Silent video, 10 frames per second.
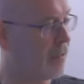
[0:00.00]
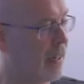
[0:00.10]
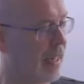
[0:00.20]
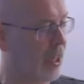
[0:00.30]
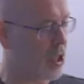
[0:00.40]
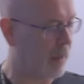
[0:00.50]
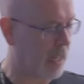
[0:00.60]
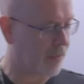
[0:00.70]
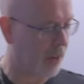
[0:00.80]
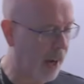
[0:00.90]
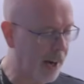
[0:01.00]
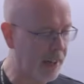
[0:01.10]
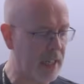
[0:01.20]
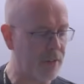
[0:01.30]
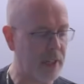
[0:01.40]
financial maths for higher
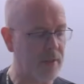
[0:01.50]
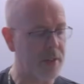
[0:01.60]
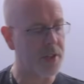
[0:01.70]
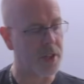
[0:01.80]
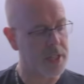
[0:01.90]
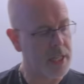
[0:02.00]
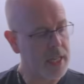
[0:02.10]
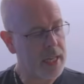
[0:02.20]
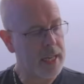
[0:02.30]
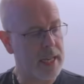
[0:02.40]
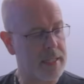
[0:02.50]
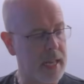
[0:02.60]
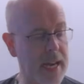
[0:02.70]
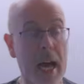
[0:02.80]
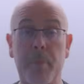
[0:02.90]
level Leaving Cert is
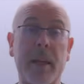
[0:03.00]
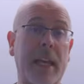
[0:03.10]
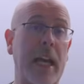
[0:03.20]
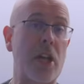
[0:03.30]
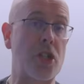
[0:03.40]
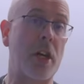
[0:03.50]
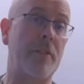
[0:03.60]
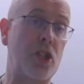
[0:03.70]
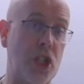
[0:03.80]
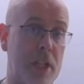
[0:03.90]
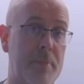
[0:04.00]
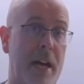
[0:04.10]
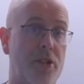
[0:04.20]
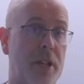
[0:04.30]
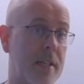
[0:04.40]
an application of
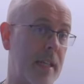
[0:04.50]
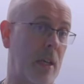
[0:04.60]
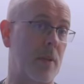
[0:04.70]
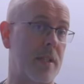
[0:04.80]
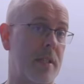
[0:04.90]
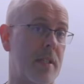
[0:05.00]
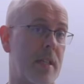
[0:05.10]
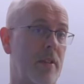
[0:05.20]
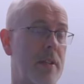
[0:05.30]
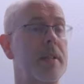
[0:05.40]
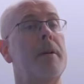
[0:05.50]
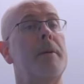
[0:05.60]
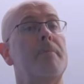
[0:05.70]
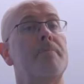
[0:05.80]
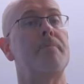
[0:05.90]
geometric sequences and series.
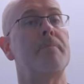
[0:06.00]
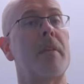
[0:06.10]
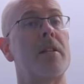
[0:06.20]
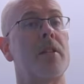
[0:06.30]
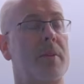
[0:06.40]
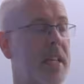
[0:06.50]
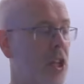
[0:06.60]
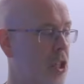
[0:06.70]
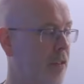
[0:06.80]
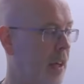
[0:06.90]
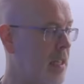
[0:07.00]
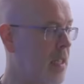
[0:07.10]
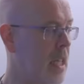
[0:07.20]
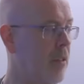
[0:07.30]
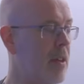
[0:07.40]
So essentially, you've got a
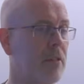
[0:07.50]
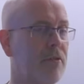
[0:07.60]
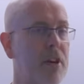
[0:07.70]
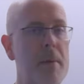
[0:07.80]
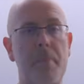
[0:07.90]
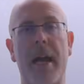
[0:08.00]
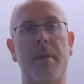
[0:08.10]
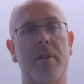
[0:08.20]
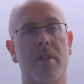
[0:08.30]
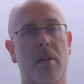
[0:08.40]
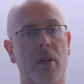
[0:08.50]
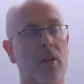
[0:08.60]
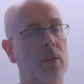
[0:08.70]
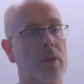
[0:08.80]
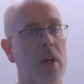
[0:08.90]
series of repayments on a
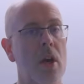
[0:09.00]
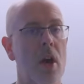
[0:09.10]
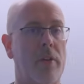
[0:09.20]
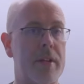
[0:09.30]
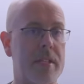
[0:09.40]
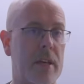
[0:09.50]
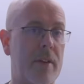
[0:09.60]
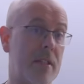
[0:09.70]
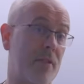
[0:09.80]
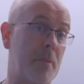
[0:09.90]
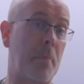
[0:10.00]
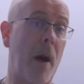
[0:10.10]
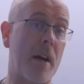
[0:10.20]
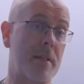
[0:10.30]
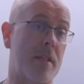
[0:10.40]
loan or a series of
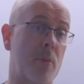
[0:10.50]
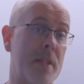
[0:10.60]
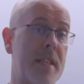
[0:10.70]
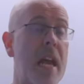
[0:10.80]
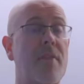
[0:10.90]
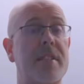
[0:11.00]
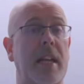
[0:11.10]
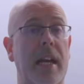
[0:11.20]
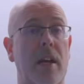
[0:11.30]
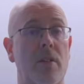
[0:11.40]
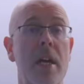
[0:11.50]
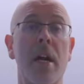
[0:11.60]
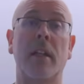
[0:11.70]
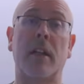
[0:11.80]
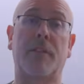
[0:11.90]
deposits into a savings account
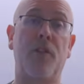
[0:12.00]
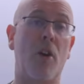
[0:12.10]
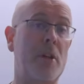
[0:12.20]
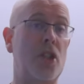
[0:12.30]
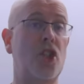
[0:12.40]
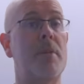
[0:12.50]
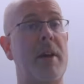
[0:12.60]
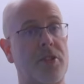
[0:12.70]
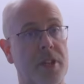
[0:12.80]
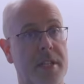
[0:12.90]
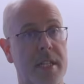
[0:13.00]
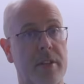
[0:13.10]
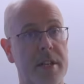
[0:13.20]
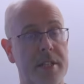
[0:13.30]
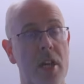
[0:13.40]
that form a geometric
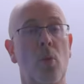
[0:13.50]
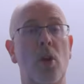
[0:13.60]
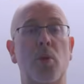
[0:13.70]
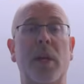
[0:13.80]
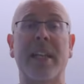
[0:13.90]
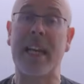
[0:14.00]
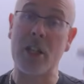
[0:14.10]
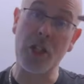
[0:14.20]
series, which we can then